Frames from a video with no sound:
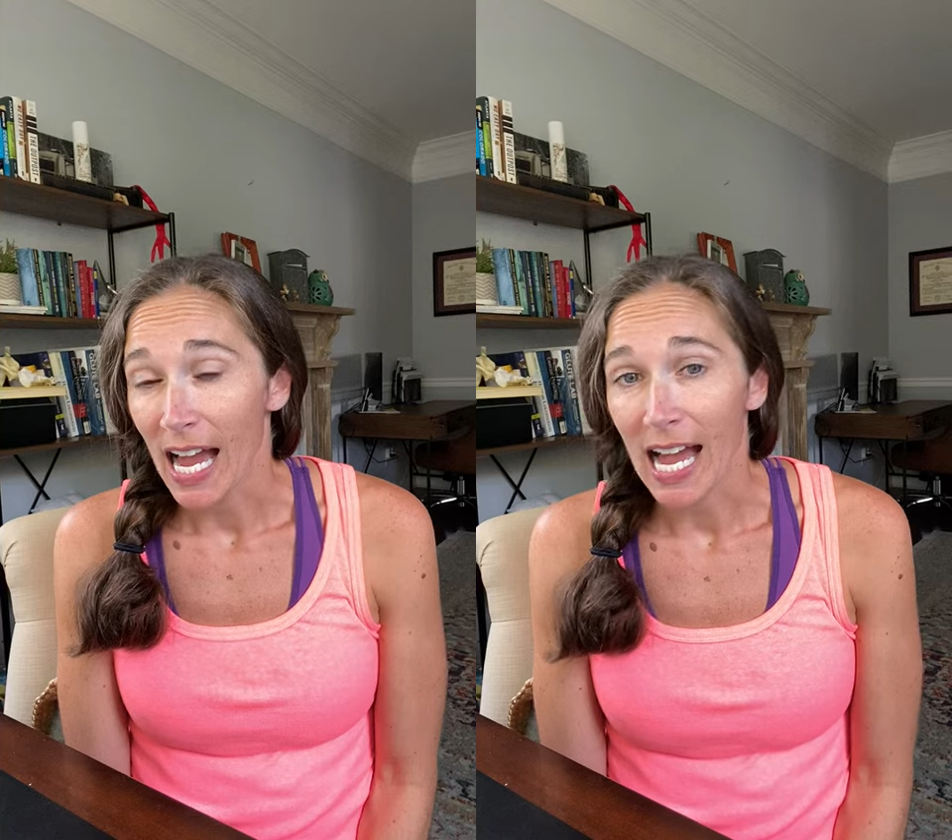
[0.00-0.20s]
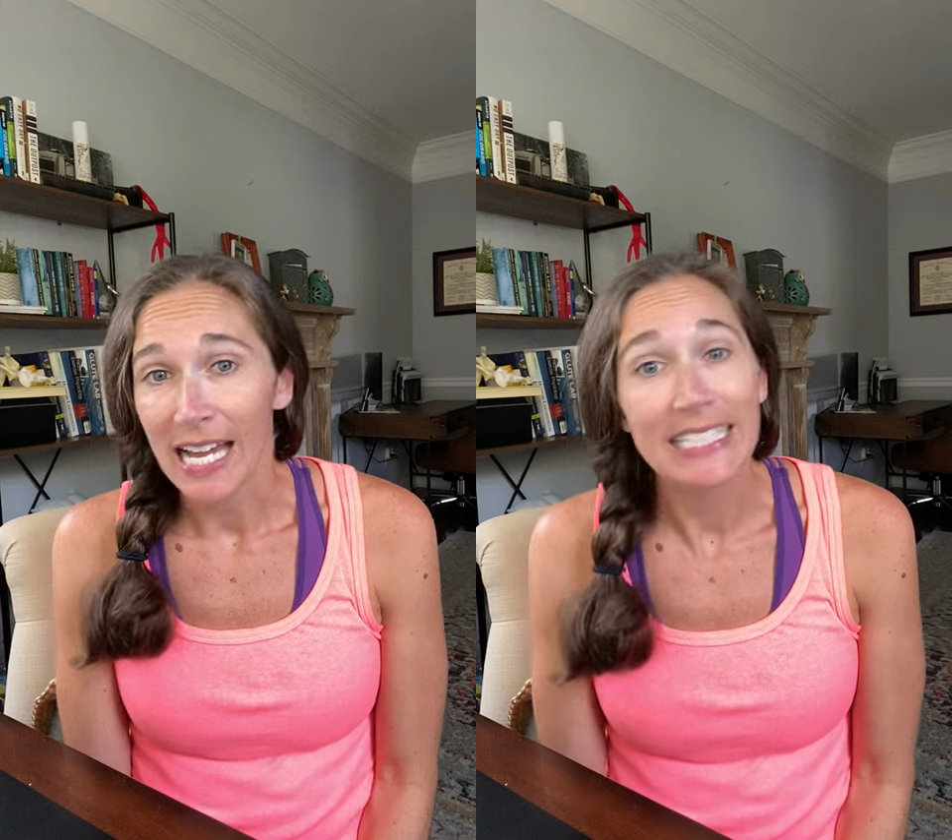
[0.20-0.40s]

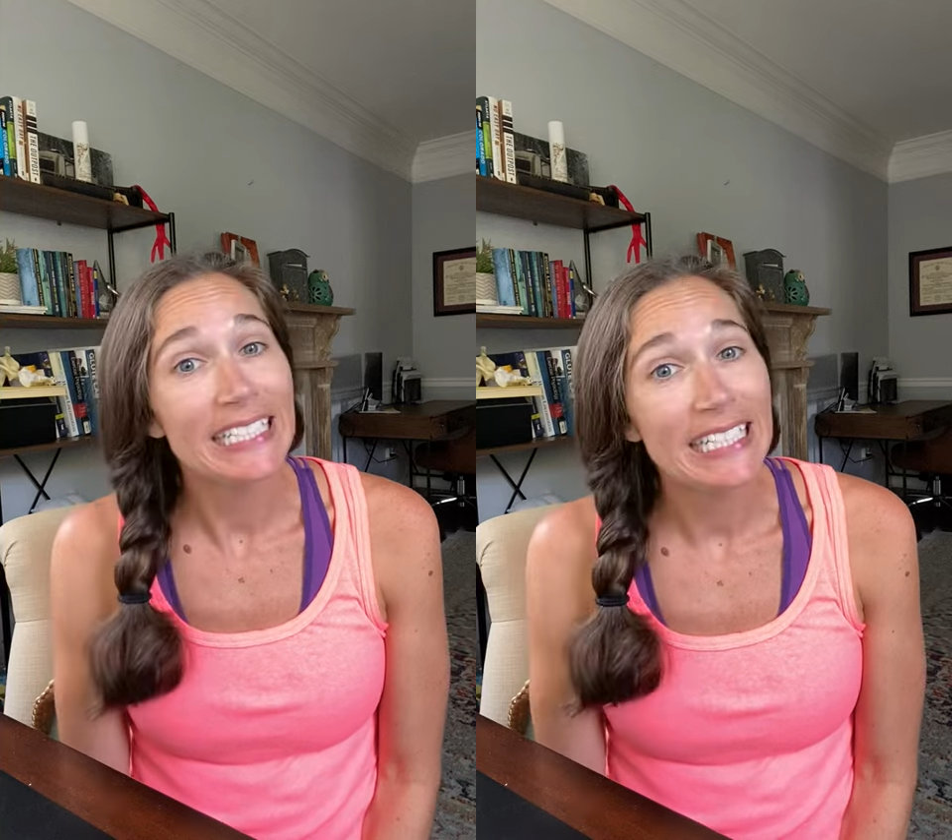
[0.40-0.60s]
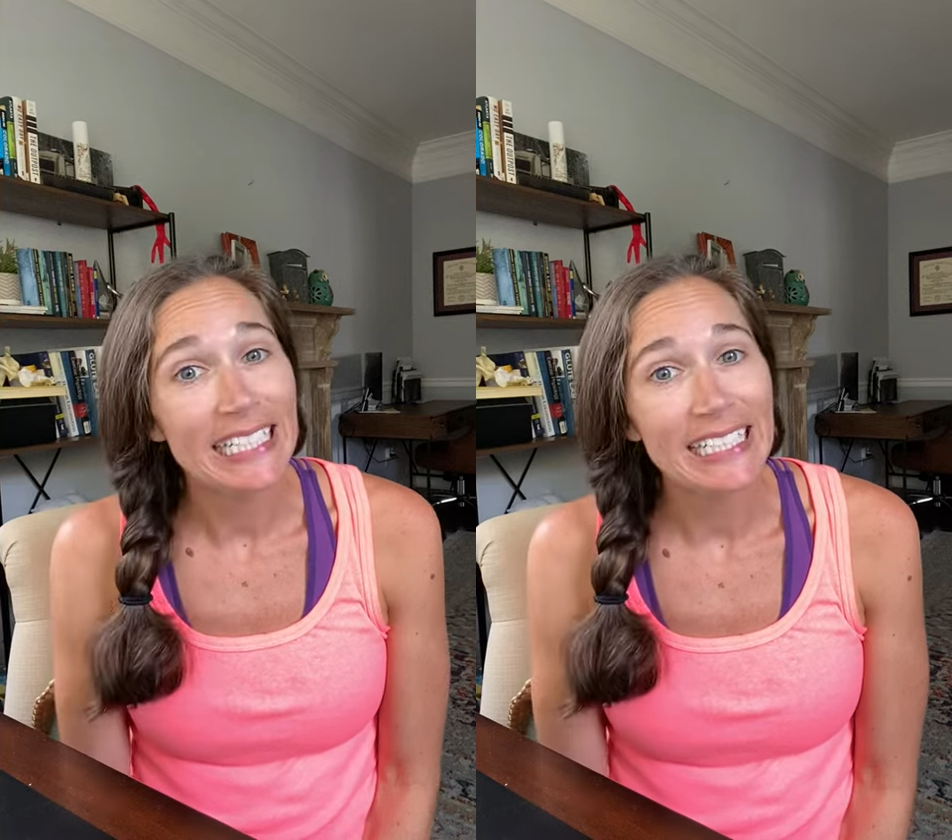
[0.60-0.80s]
I
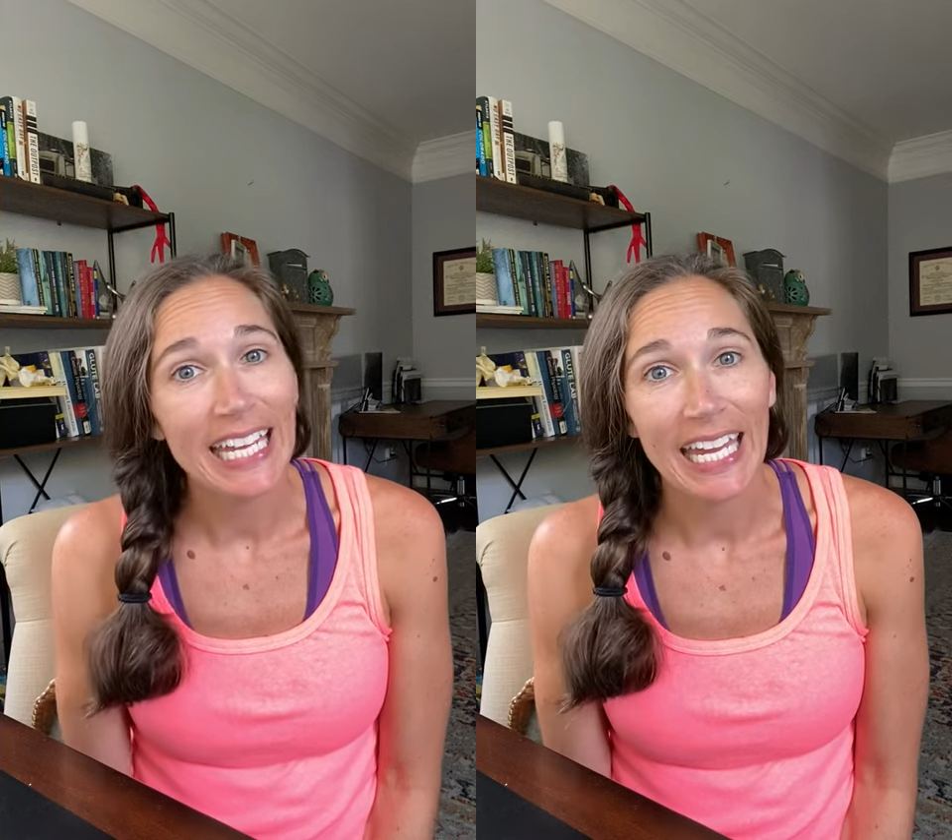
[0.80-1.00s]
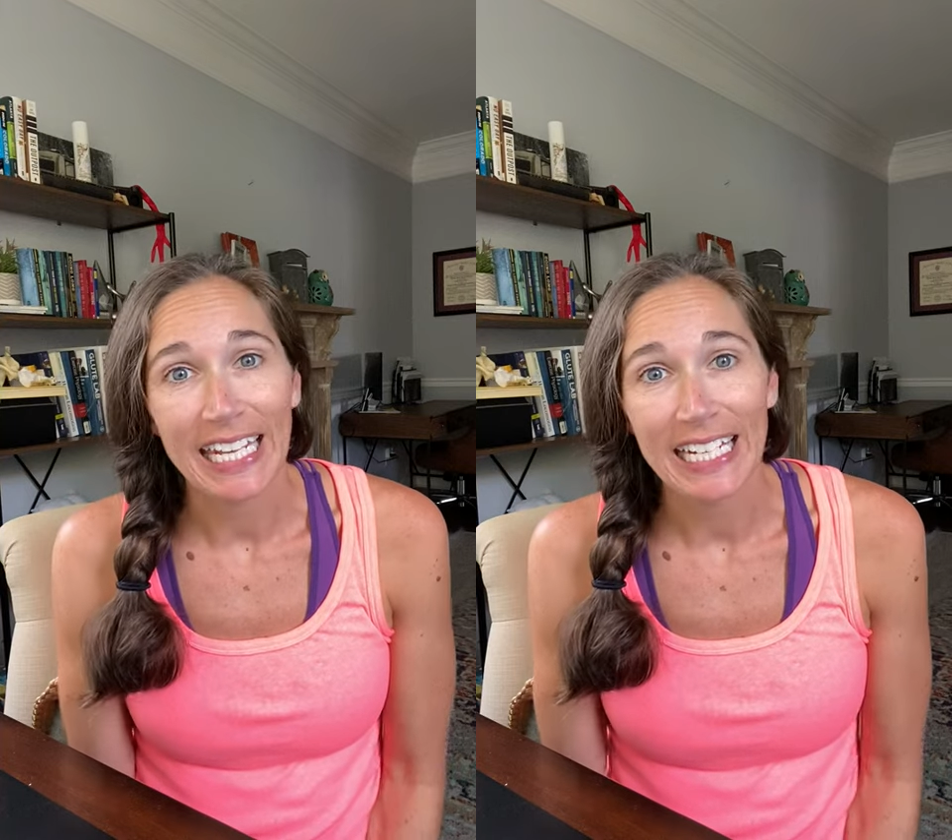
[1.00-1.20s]
did
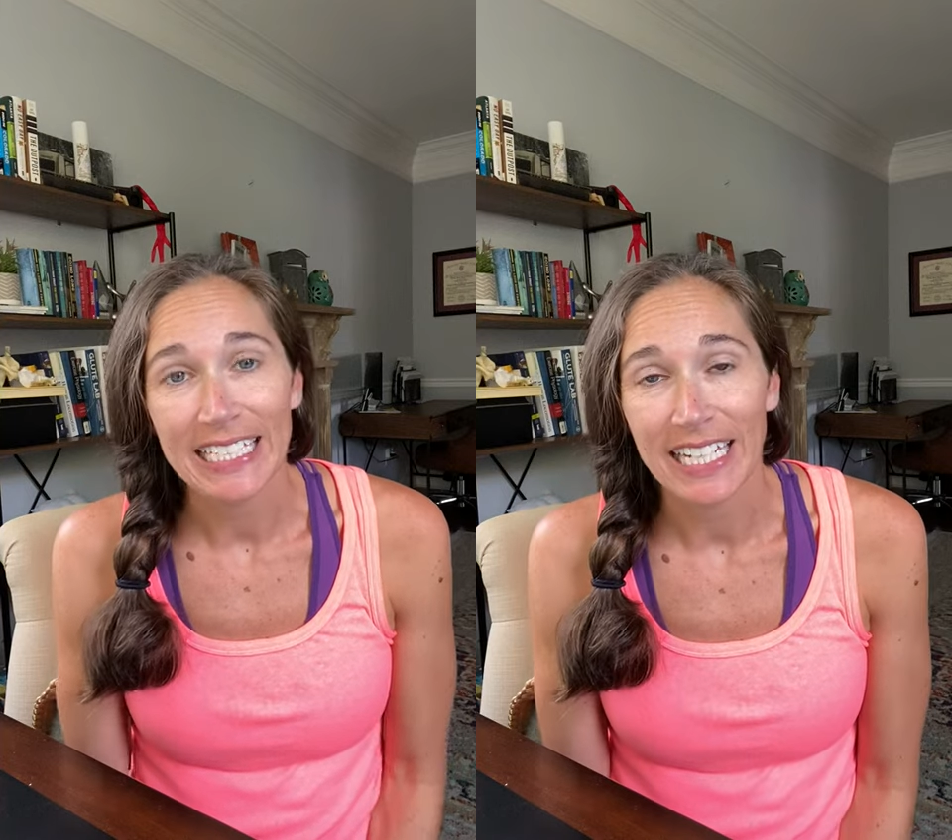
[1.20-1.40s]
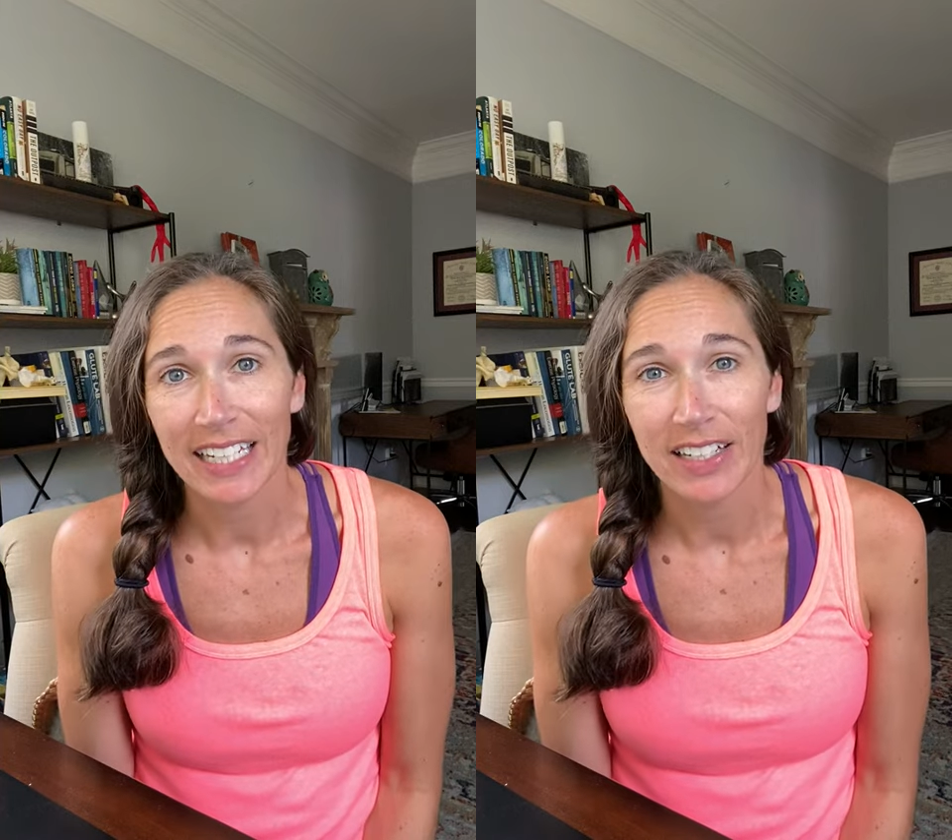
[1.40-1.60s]
Katie
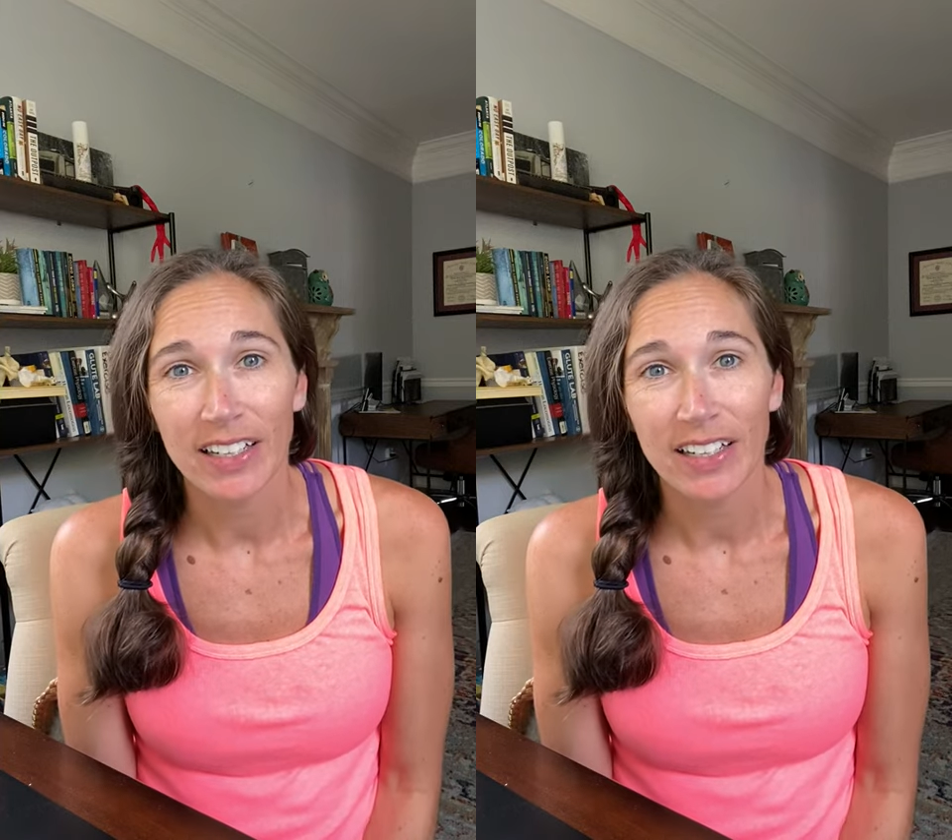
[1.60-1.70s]
St.